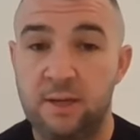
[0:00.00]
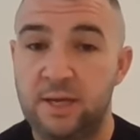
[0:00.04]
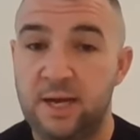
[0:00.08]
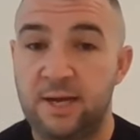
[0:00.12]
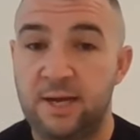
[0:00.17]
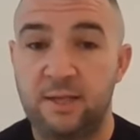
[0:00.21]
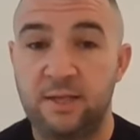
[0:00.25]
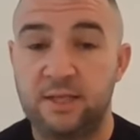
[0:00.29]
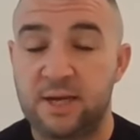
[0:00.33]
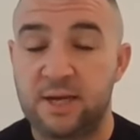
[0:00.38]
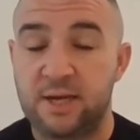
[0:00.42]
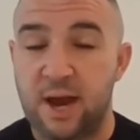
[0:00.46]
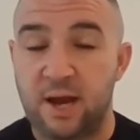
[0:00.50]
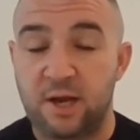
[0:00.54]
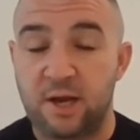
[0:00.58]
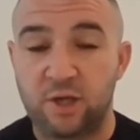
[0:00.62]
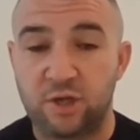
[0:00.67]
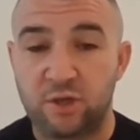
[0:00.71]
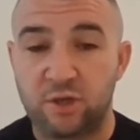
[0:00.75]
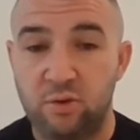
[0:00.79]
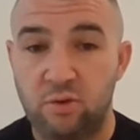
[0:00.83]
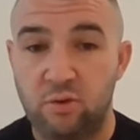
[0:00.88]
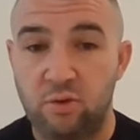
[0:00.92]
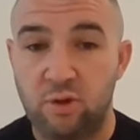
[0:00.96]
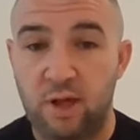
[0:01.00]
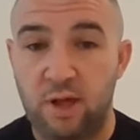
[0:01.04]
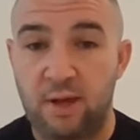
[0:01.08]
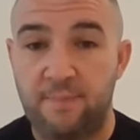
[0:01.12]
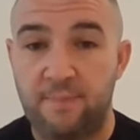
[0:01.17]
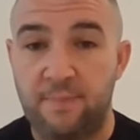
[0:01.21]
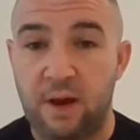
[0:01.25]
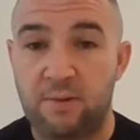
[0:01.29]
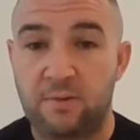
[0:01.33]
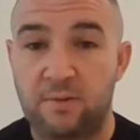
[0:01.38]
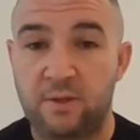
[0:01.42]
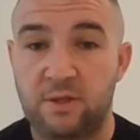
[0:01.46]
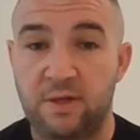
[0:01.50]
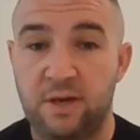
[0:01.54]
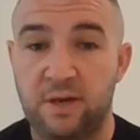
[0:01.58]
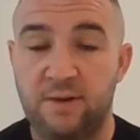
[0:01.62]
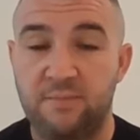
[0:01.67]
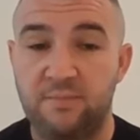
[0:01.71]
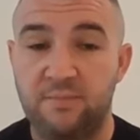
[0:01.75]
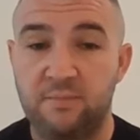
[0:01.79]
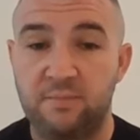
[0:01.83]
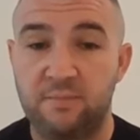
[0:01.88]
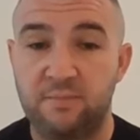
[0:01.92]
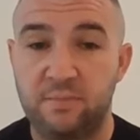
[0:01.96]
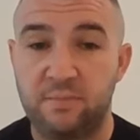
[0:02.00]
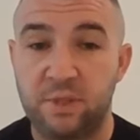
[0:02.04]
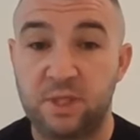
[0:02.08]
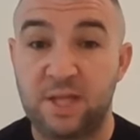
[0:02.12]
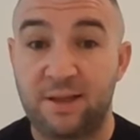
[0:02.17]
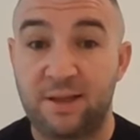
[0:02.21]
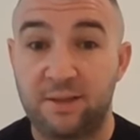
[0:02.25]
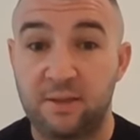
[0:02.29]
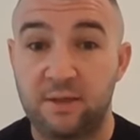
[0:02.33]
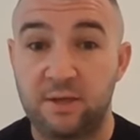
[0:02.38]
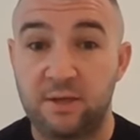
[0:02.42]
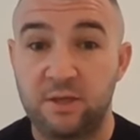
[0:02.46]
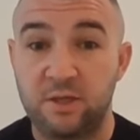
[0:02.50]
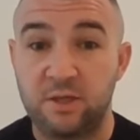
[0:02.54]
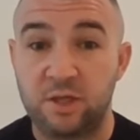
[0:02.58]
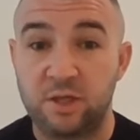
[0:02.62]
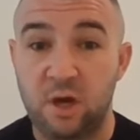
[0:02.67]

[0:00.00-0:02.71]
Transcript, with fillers: international uh, maritime standards.